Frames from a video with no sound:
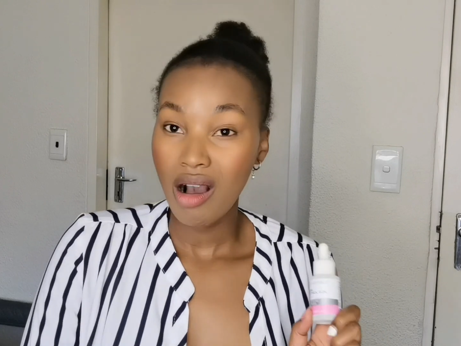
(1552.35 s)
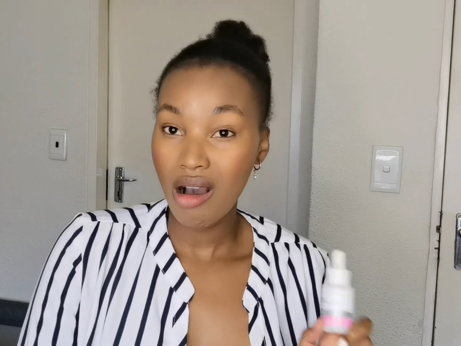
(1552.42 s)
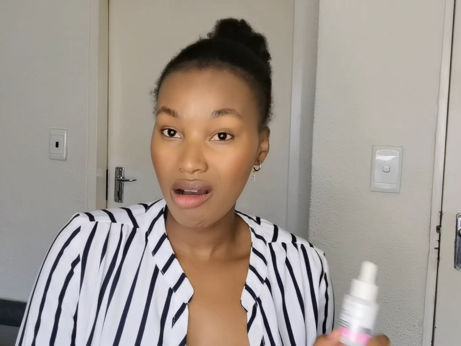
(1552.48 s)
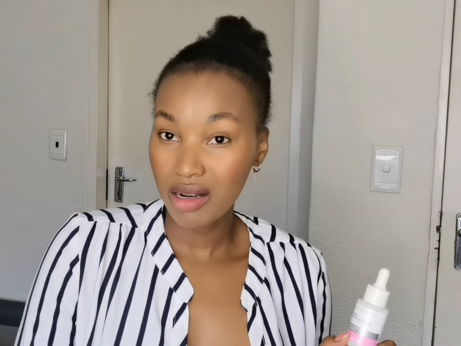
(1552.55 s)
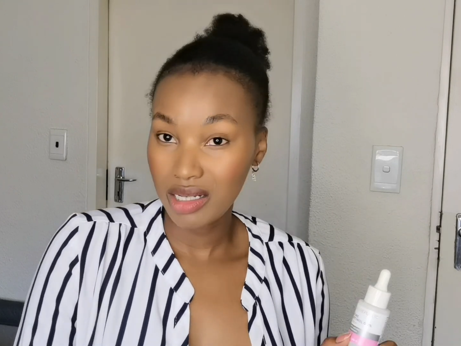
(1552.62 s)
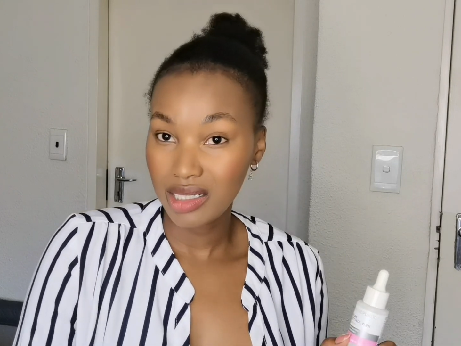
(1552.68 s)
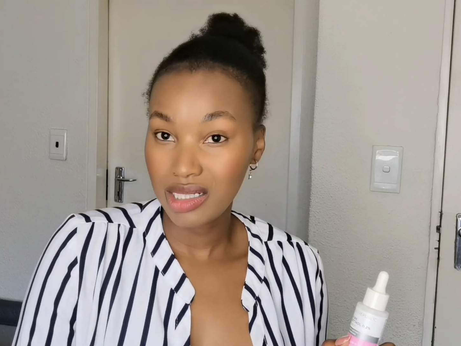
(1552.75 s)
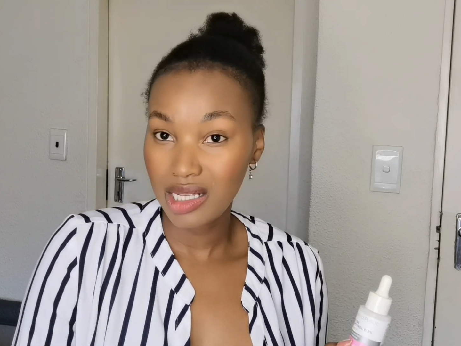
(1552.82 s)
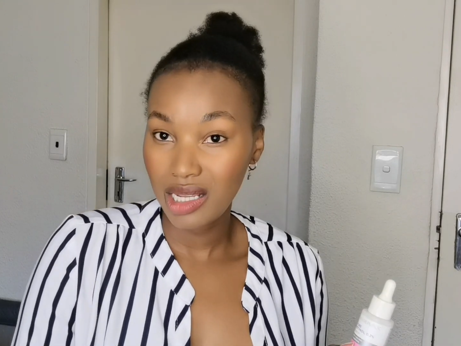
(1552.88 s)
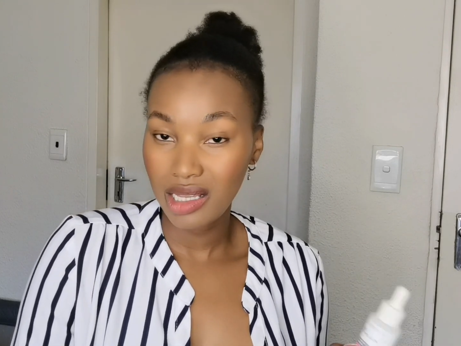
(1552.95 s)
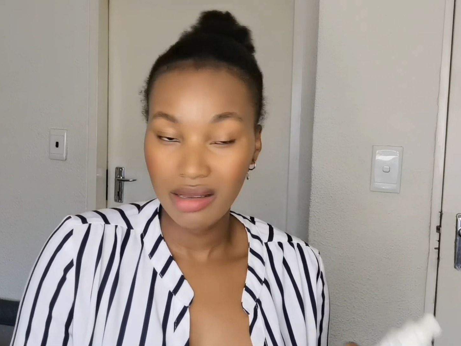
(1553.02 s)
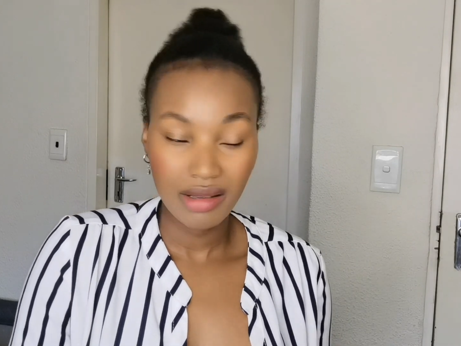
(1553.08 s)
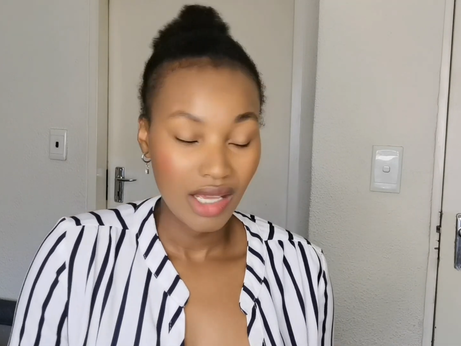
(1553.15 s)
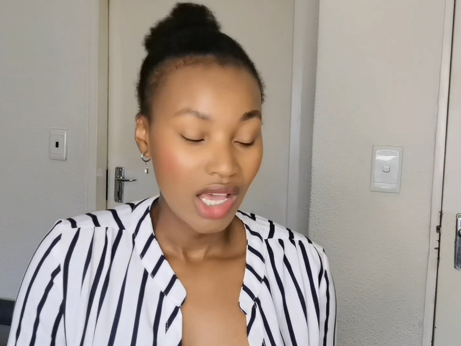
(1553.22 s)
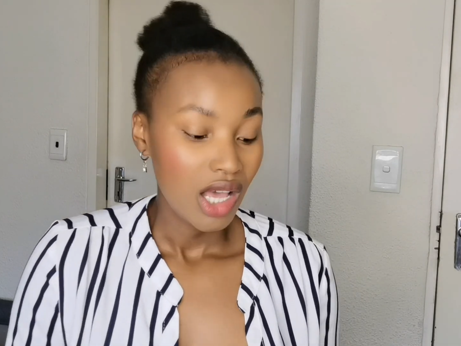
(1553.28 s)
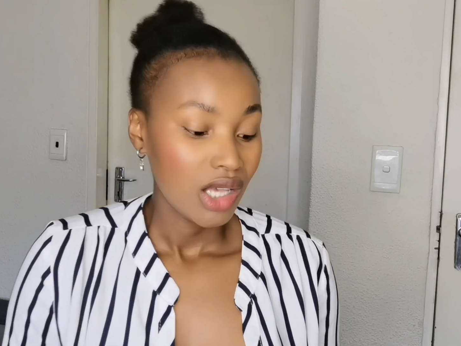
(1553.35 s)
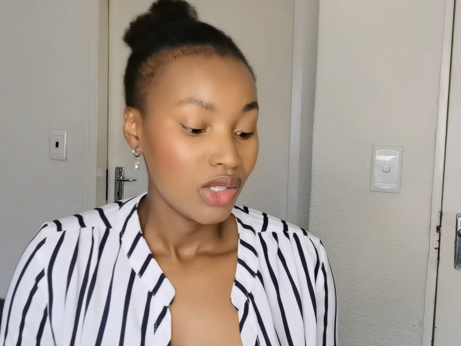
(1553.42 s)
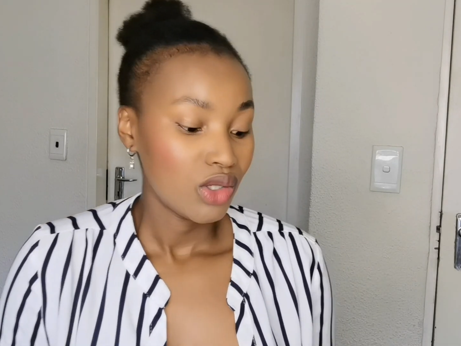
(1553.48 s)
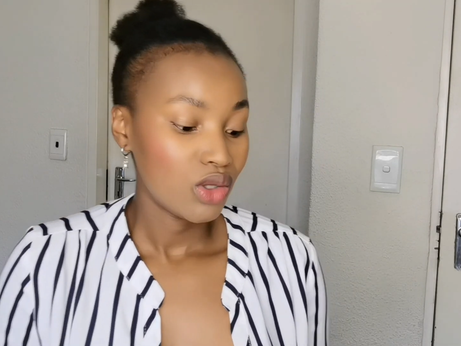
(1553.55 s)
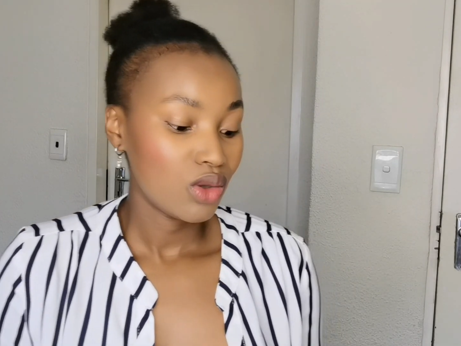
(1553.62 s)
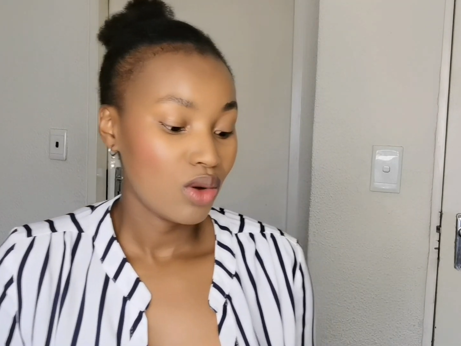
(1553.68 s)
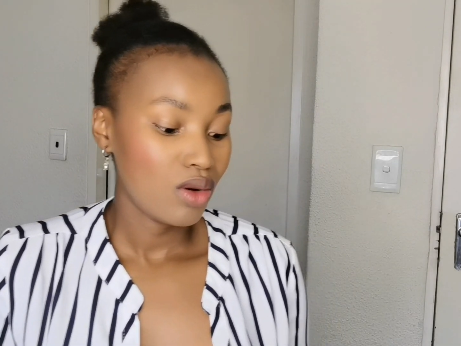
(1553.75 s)
honestly.
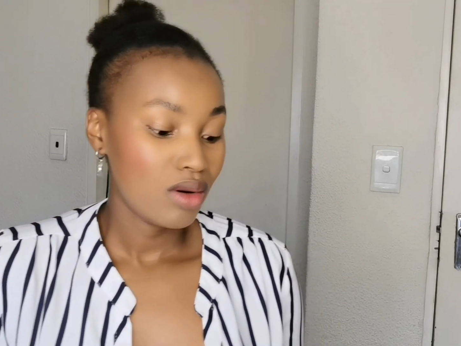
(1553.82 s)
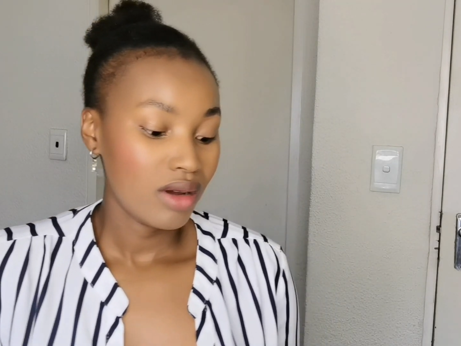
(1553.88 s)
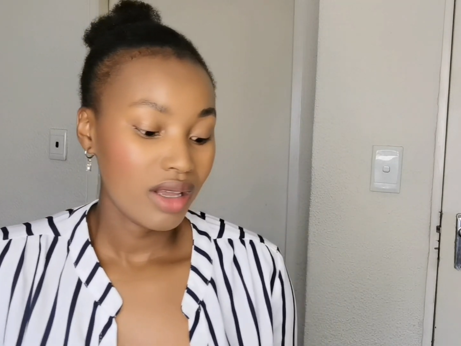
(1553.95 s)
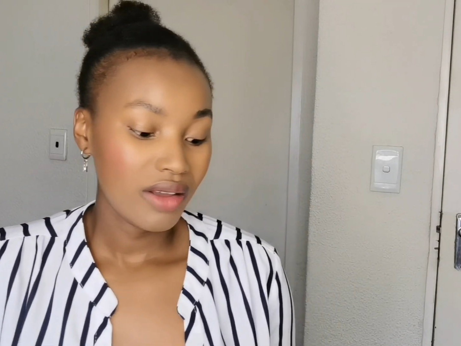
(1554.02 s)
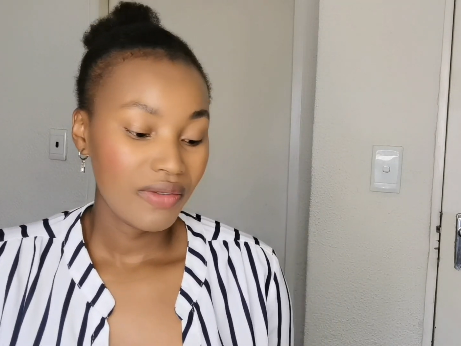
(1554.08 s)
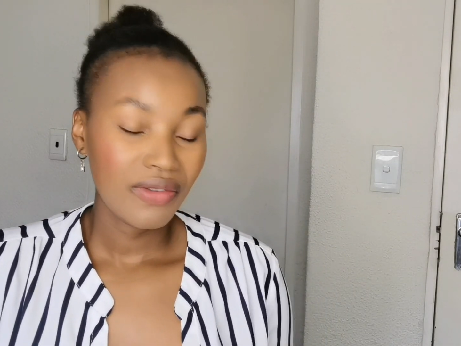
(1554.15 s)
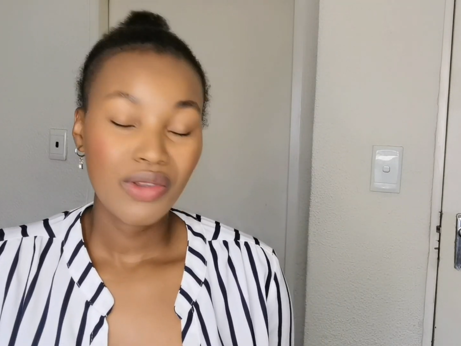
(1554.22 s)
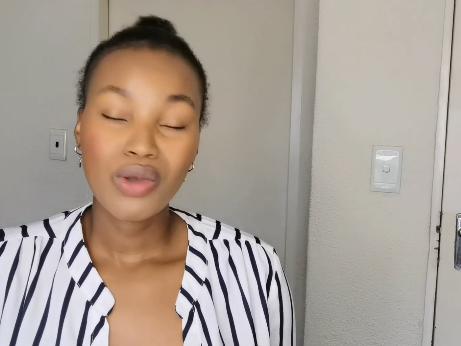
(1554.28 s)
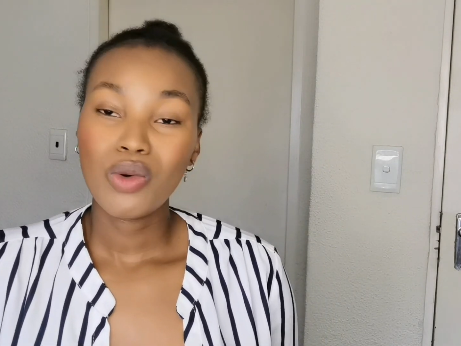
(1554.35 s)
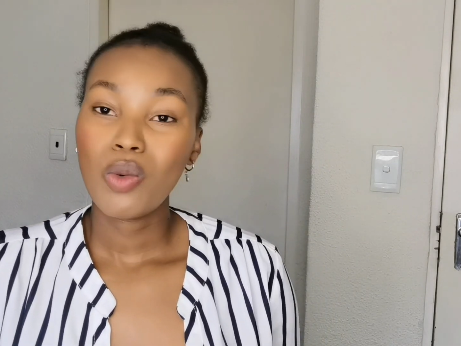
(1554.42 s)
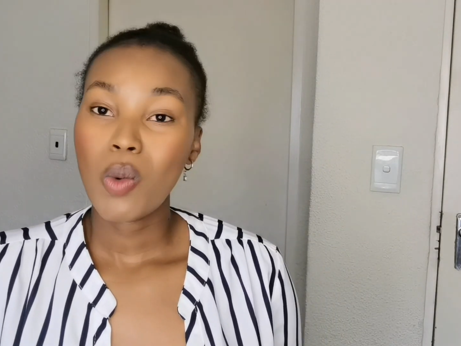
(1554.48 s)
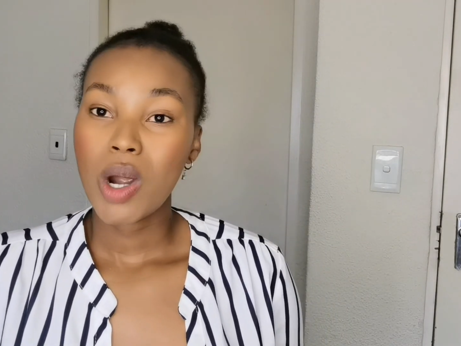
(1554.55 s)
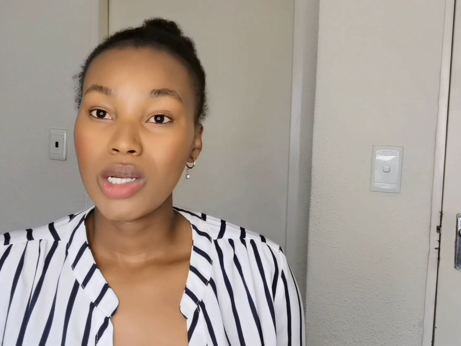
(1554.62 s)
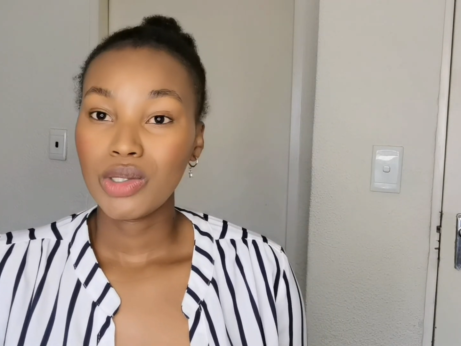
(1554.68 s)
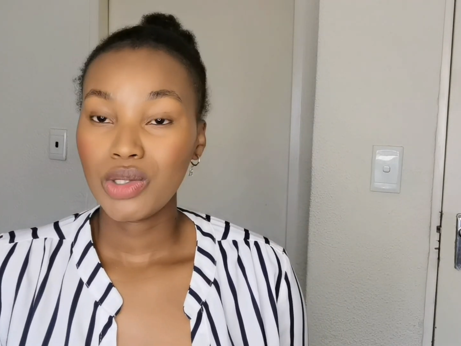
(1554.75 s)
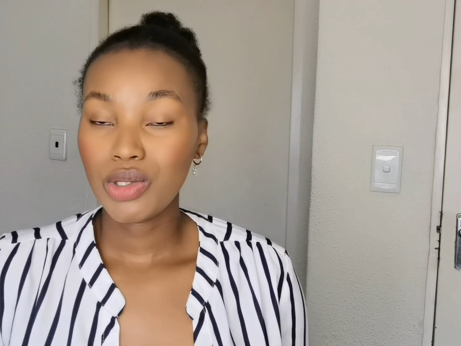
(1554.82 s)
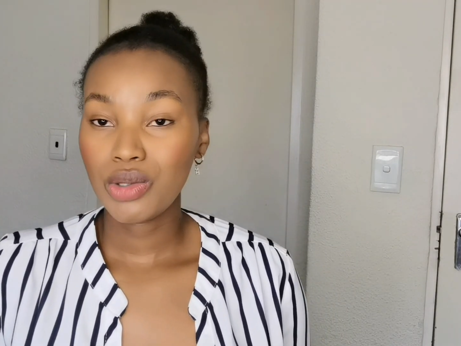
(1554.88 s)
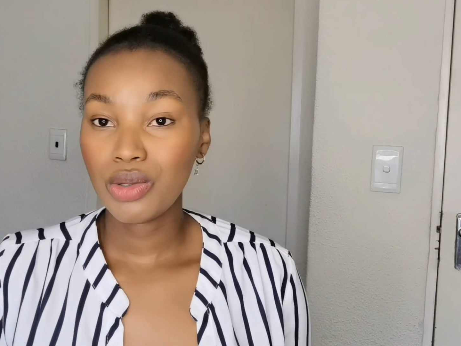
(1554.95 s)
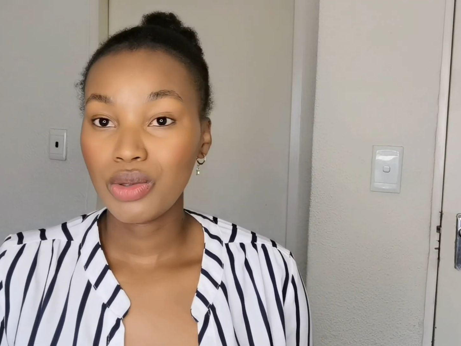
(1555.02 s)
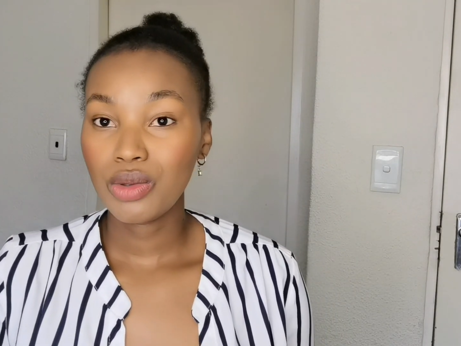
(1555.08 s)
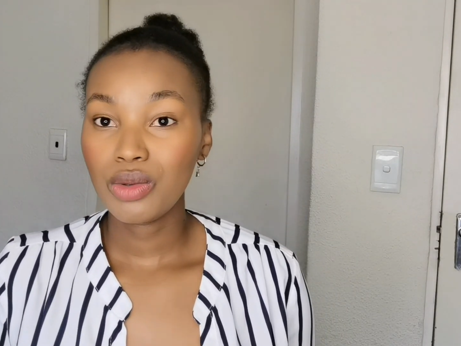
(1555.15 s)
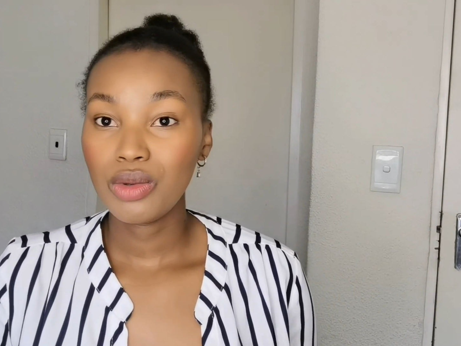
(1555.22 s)
So if you want
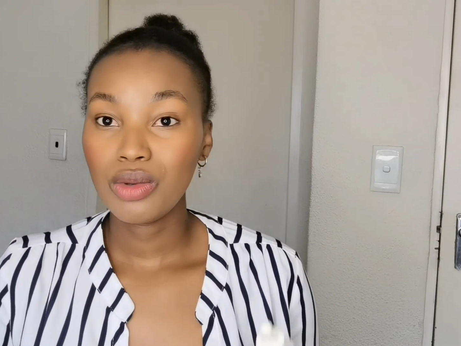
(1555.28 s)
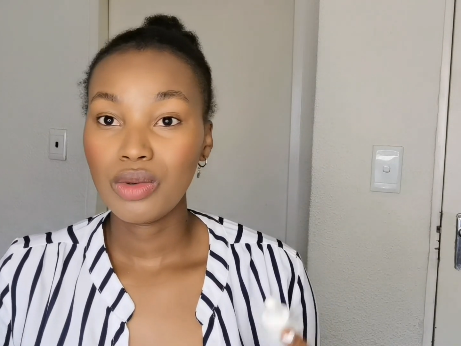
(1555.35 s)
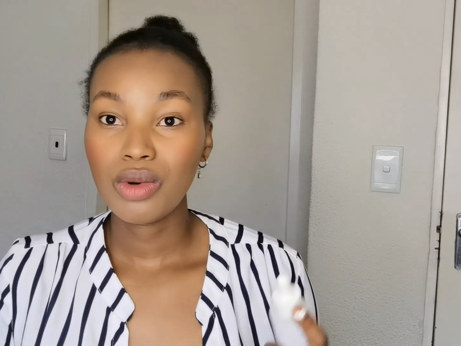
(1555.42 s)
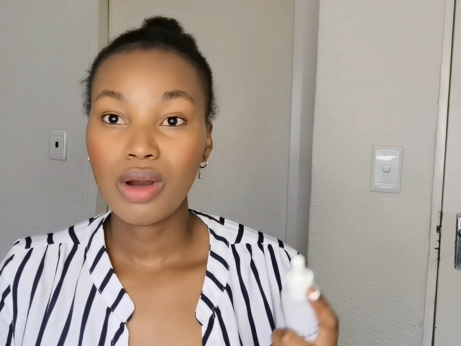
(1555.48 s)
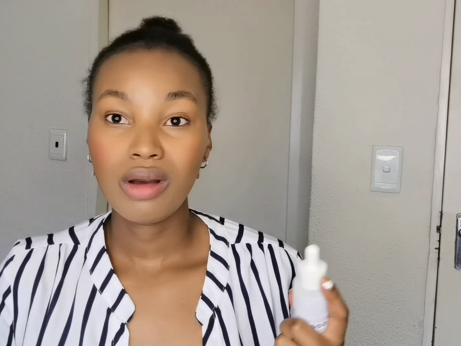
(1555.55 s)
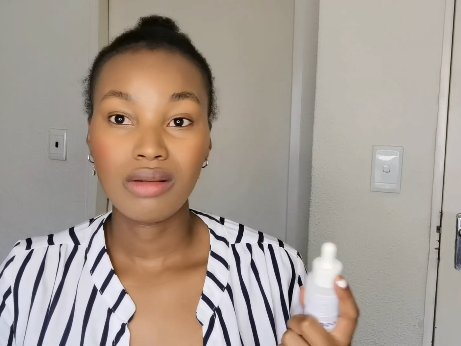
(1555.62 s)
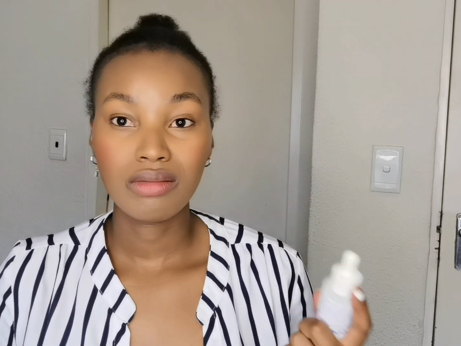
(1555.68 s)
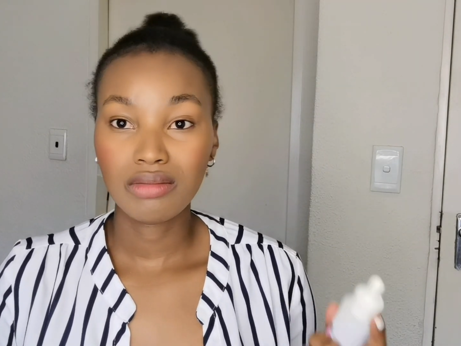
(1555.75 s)
to,